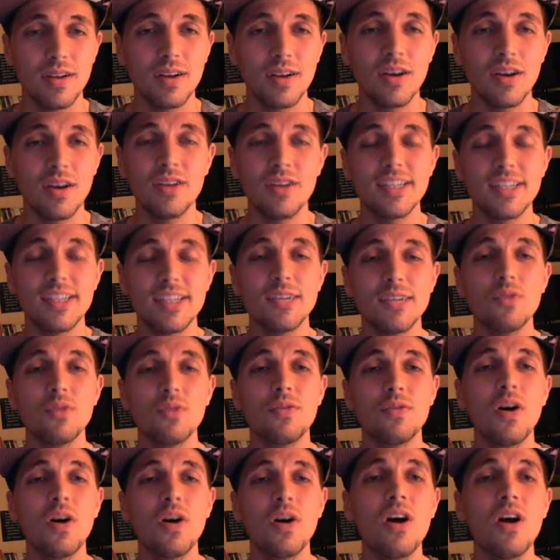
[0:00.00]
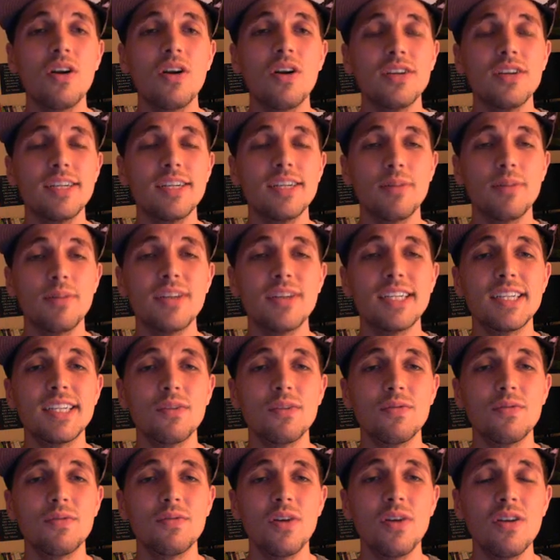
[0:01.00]
gone so far and spread
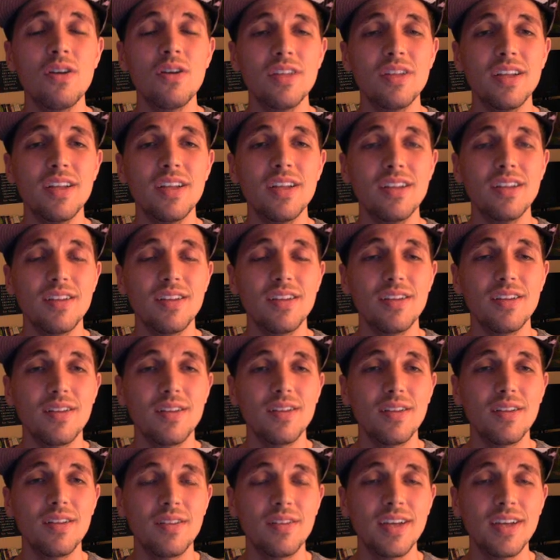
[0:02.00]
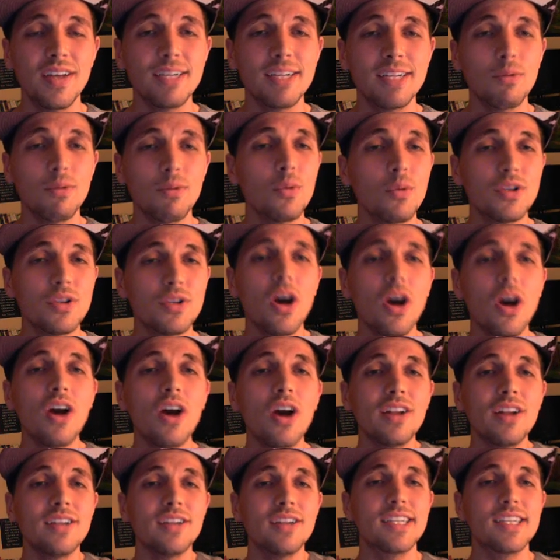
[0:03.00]
so far that's what we're
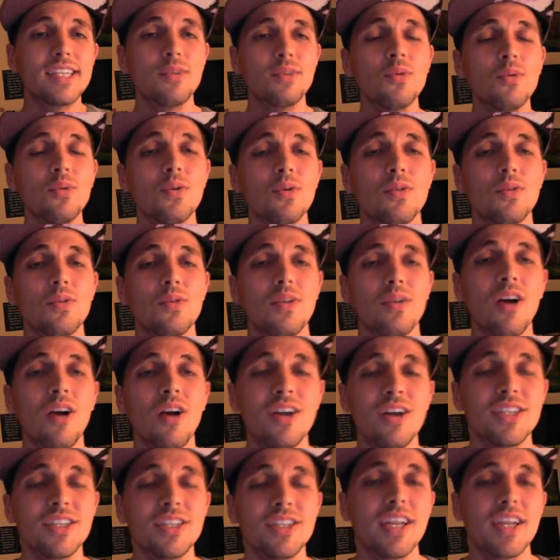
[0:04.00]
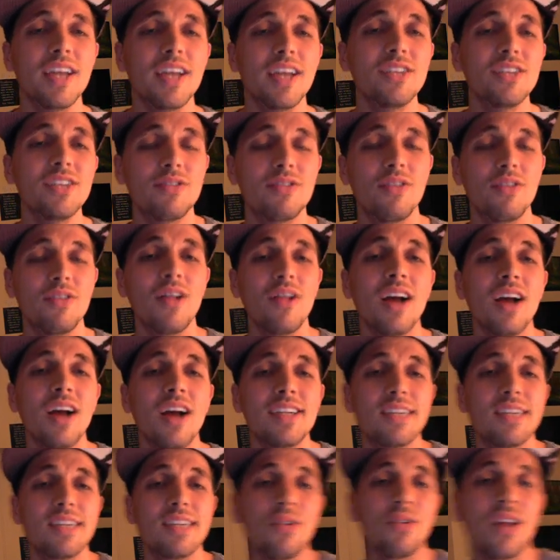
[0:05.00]
taught in school. Our education
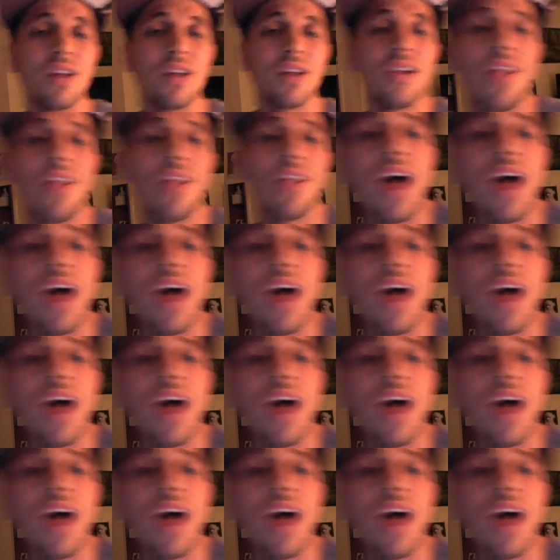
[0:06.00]
relies solely on